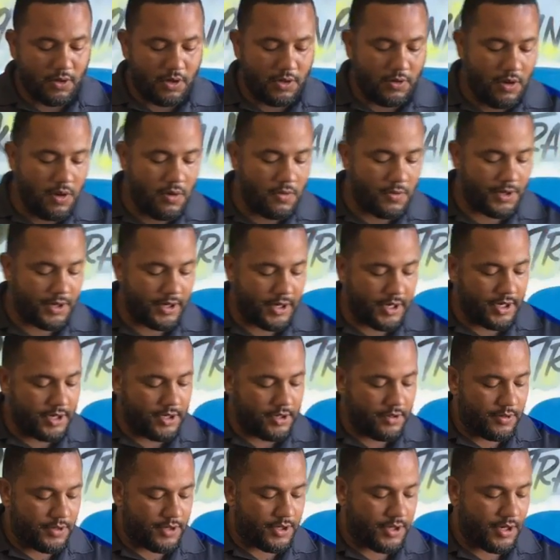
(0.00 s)
on, what you're going to
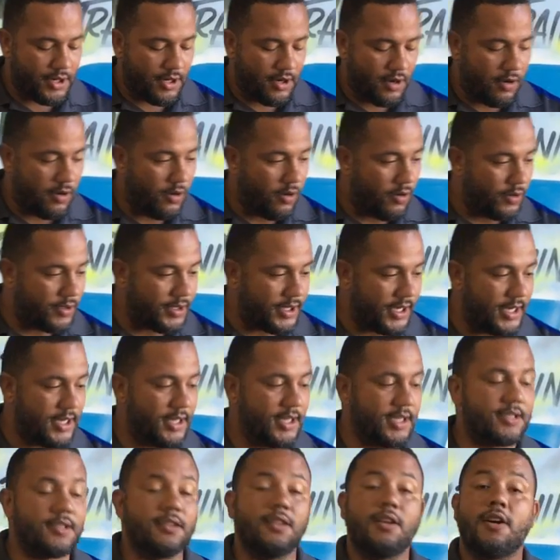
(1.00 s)
do is you're going to hold in
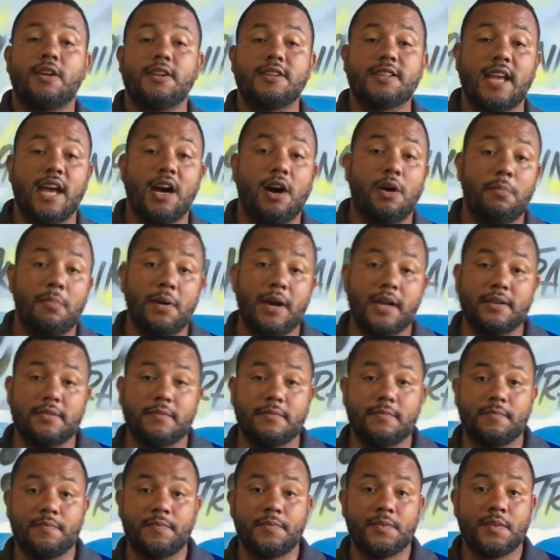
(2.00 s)
this large L
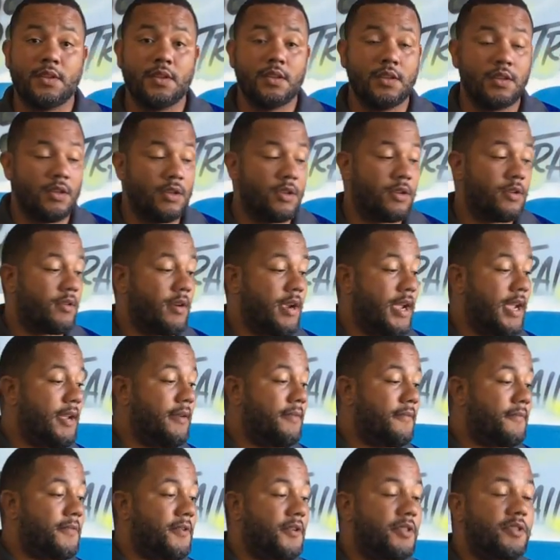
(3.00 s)
button, right,
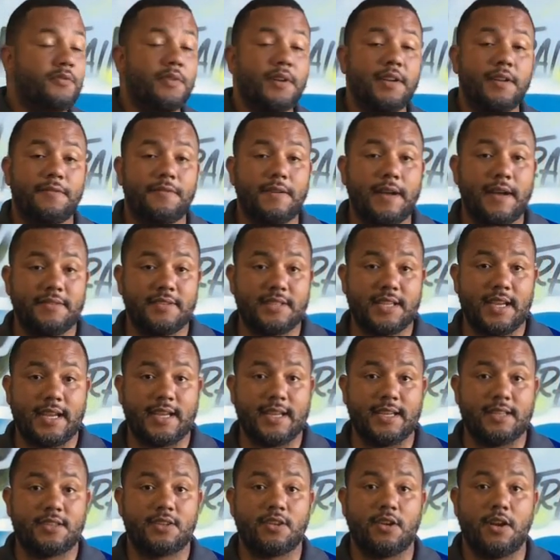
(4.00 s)
for 3 to 5 seconds.